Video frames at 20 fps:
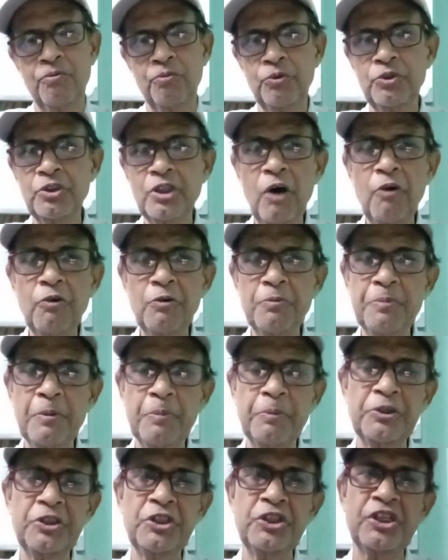without
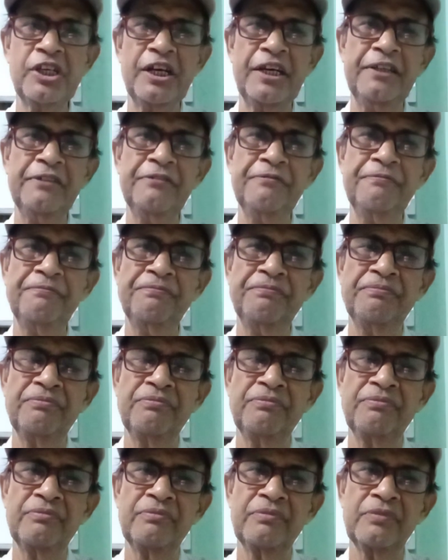preposition
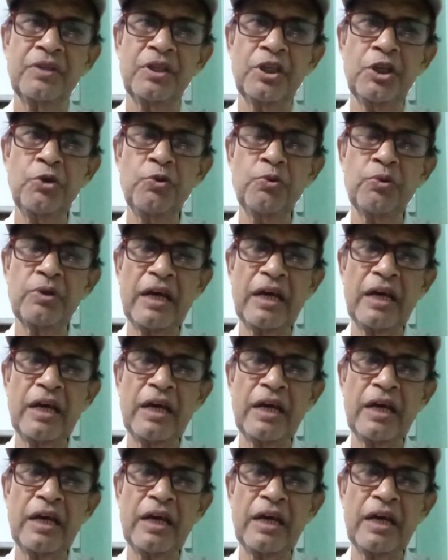you